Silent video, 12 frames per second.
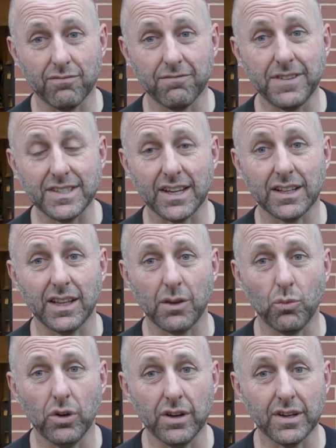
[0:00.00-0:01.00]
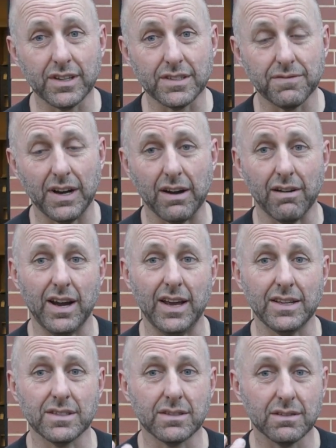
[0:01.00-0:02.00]
physically work as far
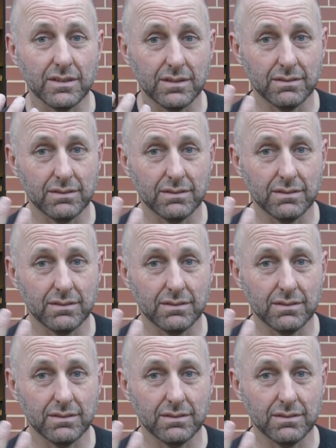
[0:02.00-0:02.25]
as